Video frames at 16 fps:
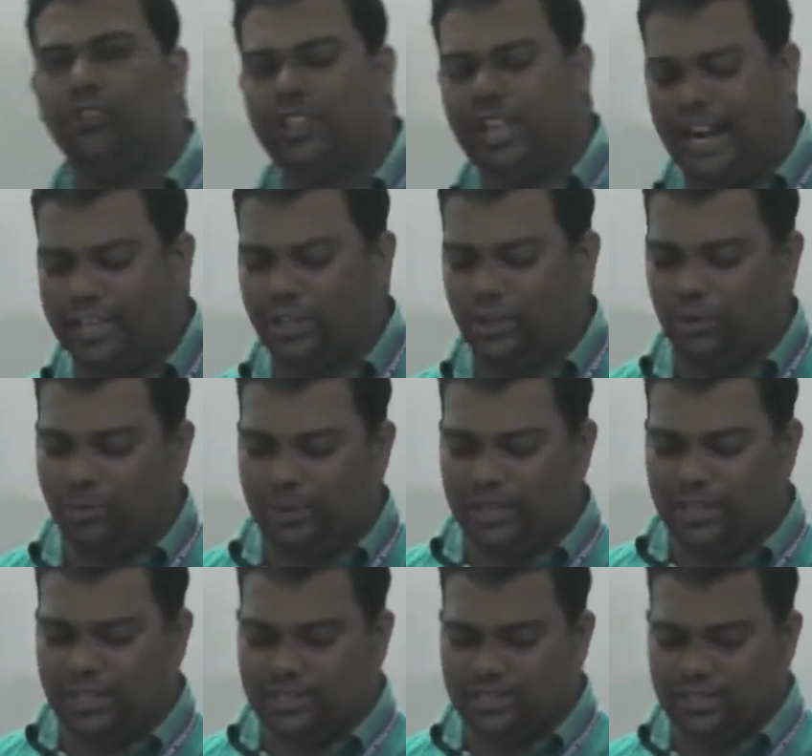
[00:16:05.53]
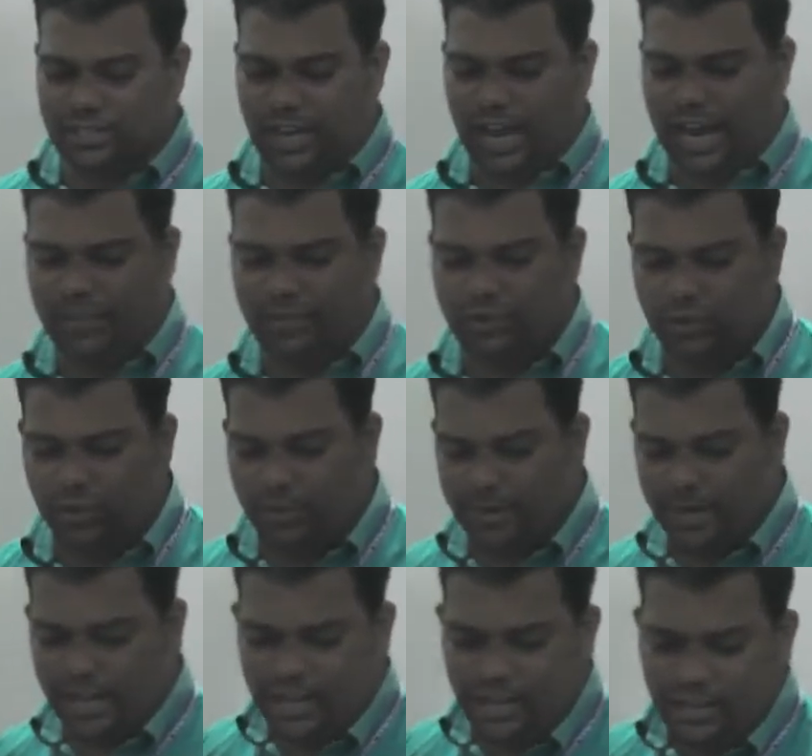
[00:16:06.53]
with active metals, as you know,
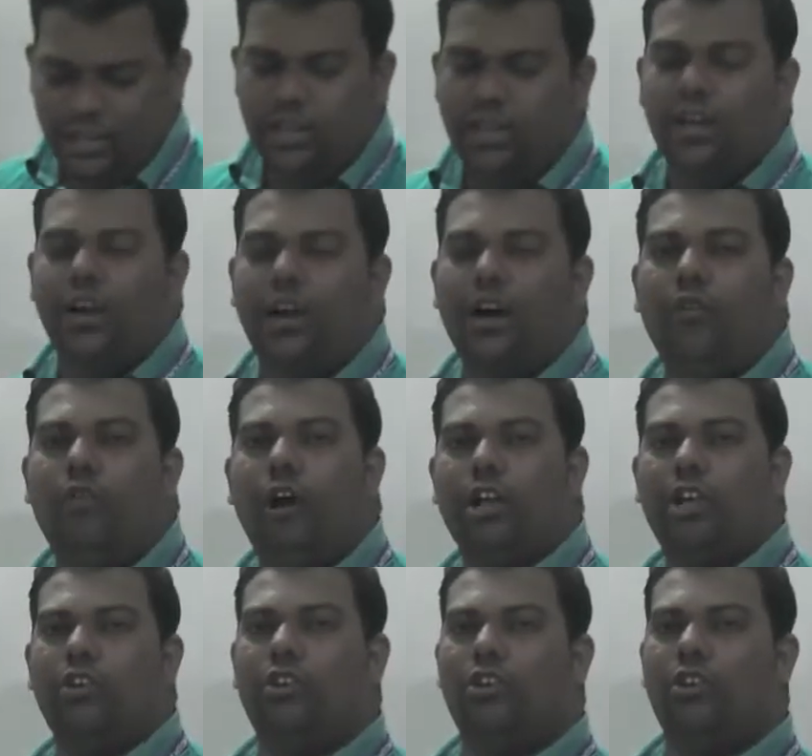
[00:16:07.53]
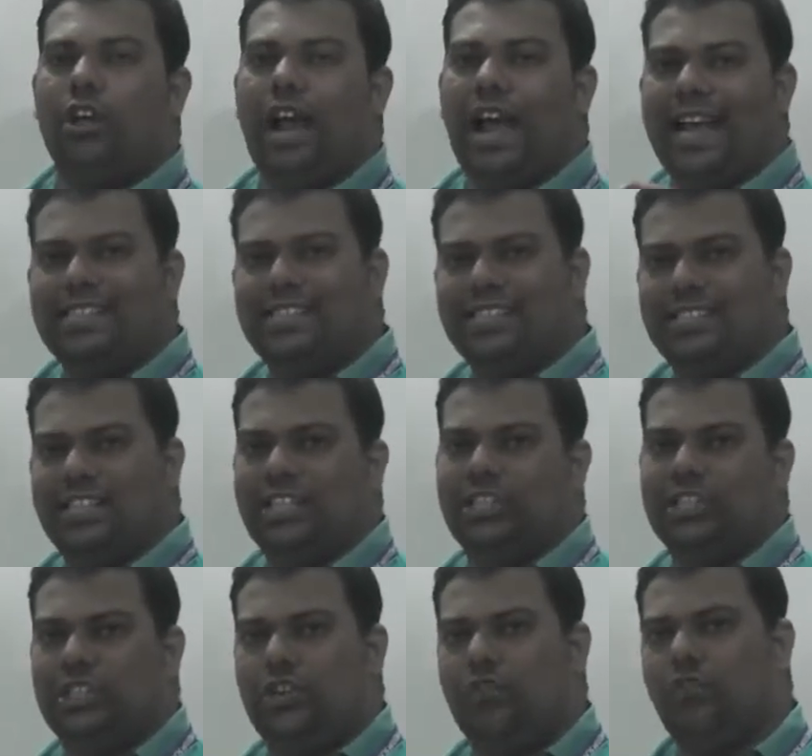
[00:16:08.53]
beta, whatever your
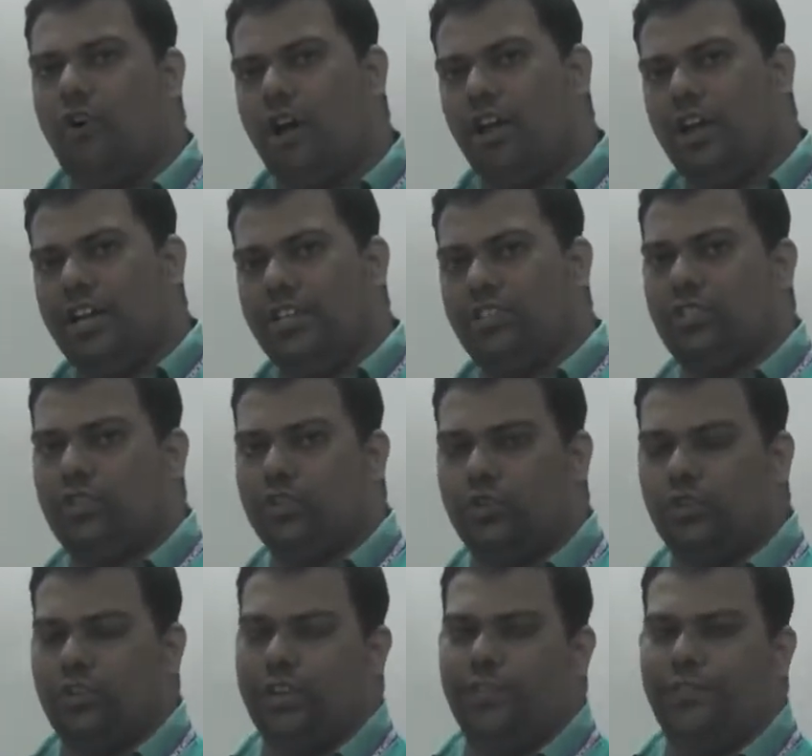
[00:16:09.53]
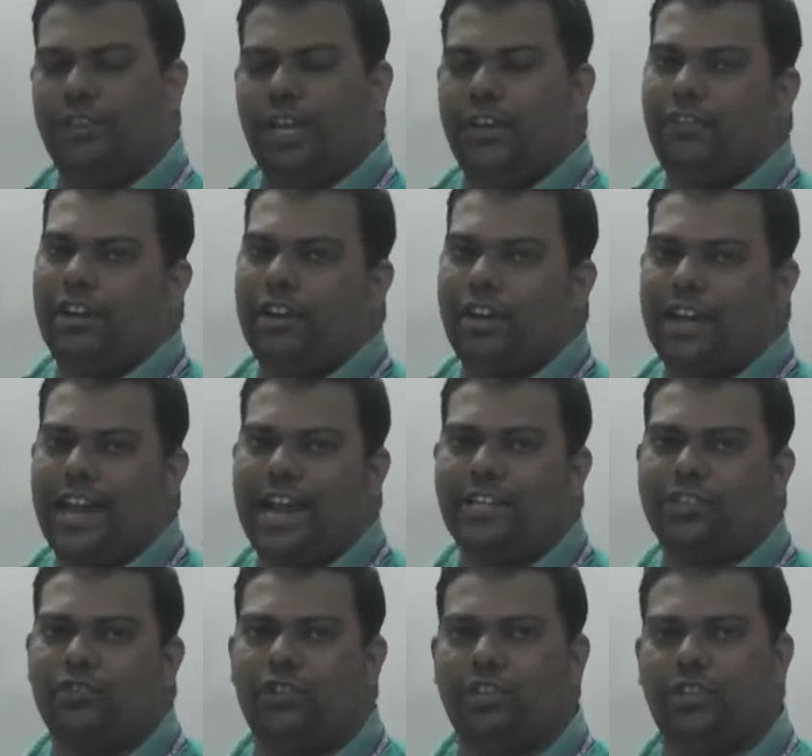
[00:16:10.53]
acids evolve H2 if they will
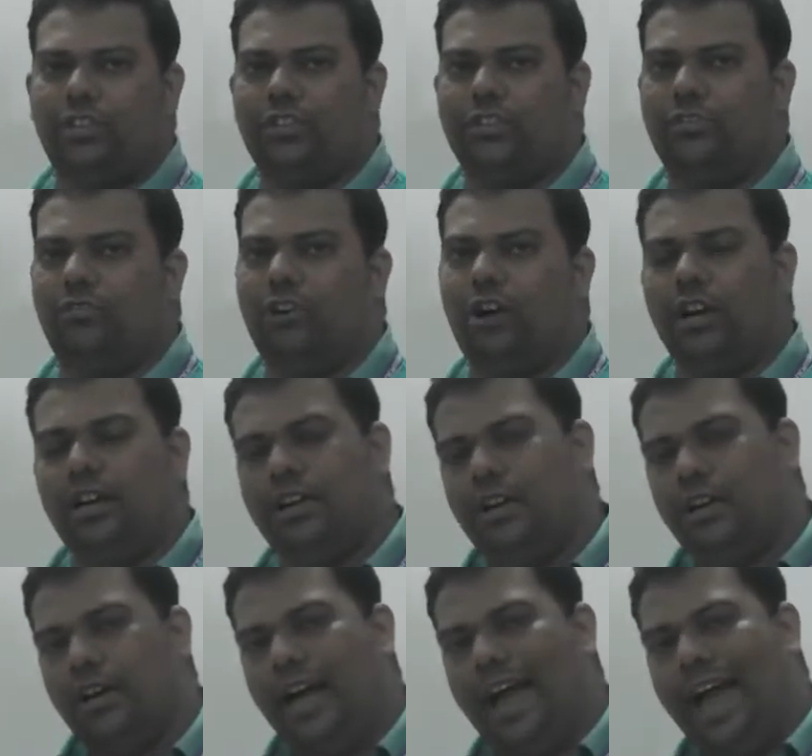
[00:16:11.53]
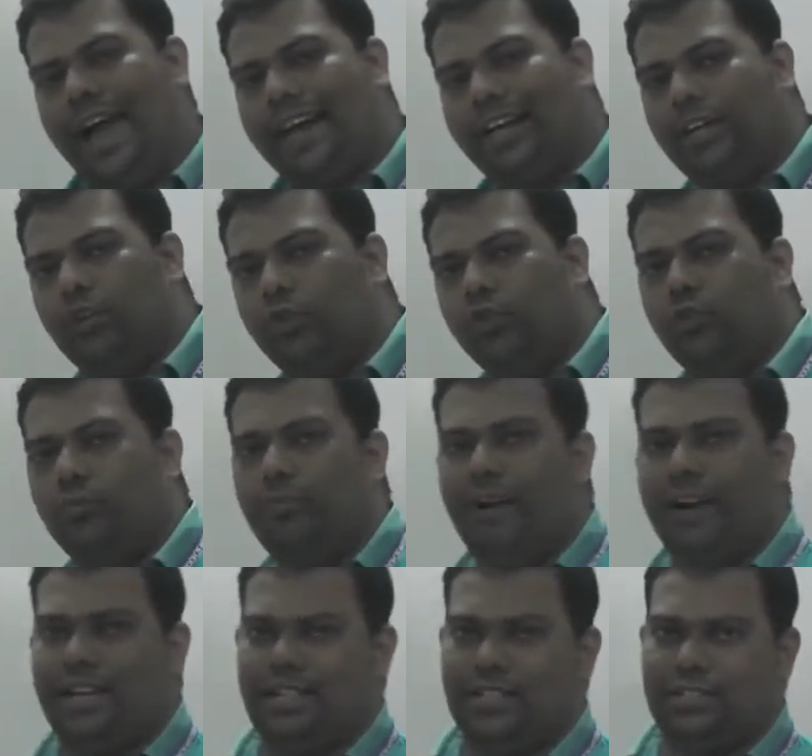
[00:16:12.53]
react with what? Active
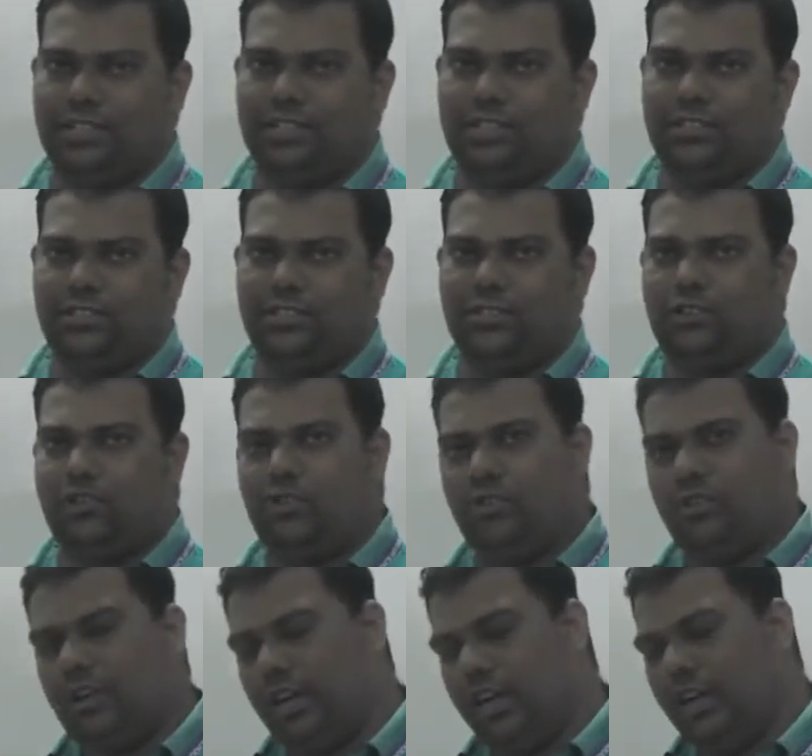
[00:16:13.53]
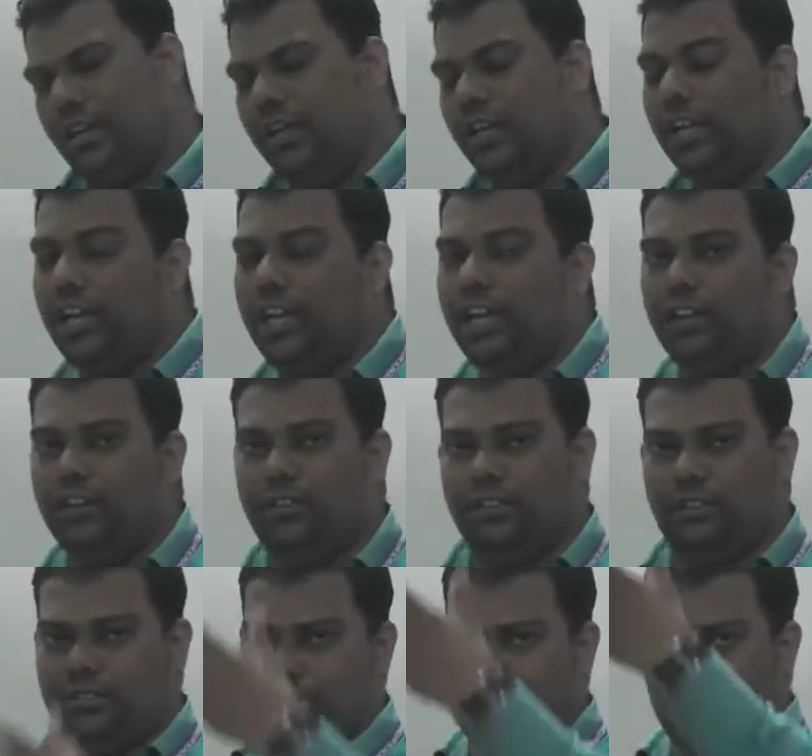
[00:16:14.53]
metals. Okay, in
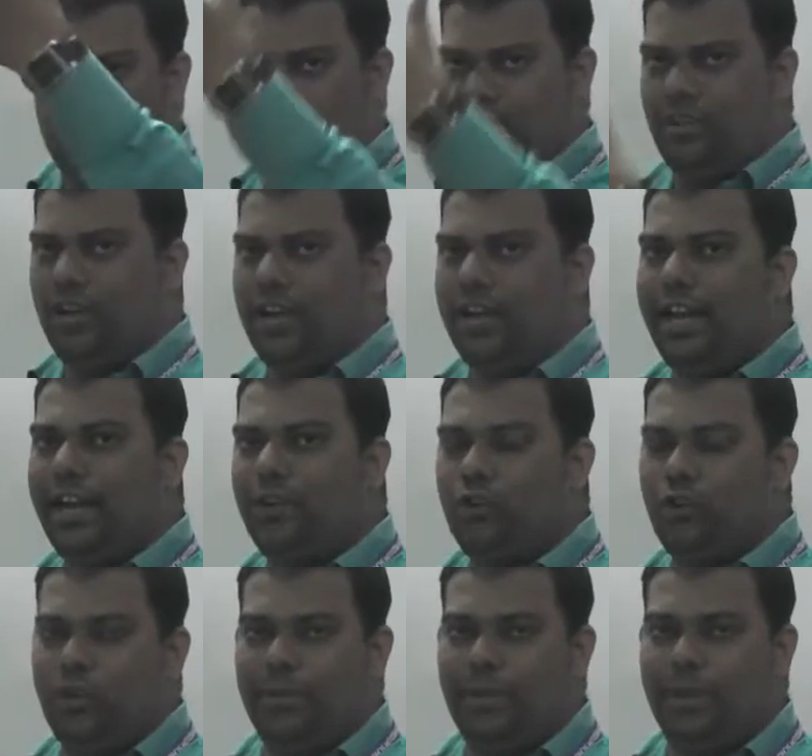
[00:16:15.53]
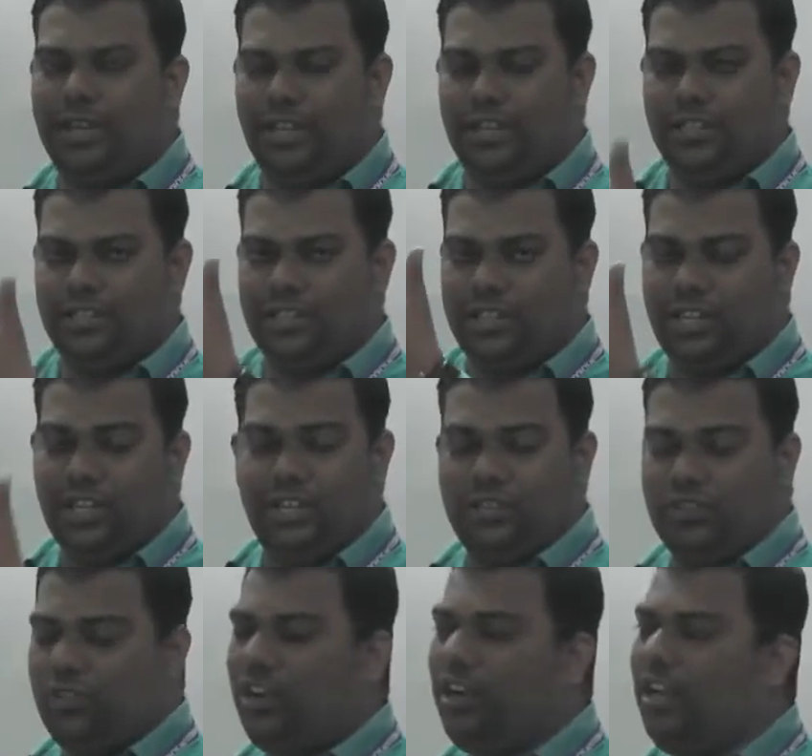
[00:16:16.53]
electrochemical
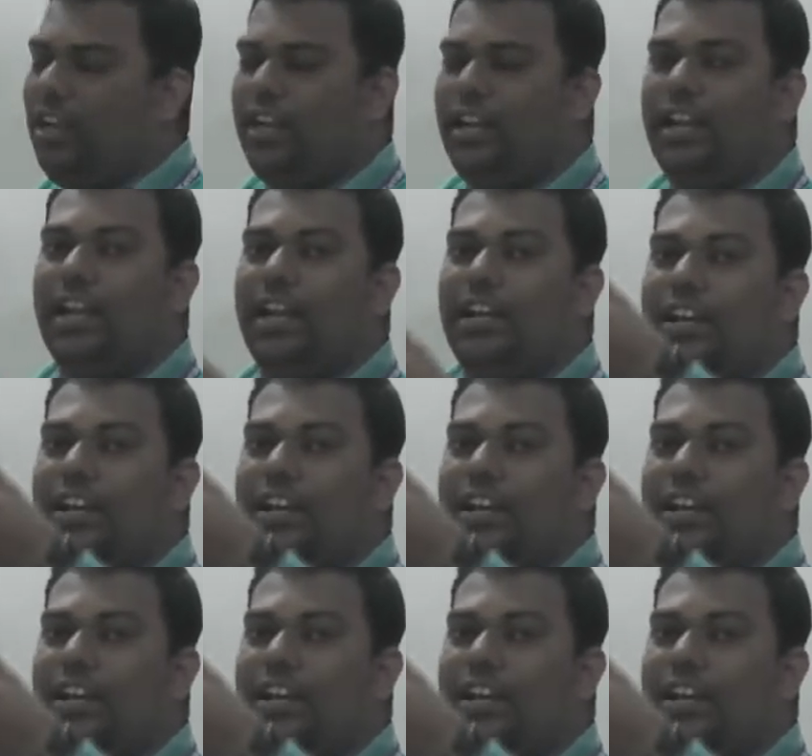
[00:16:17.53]
series, sorry, in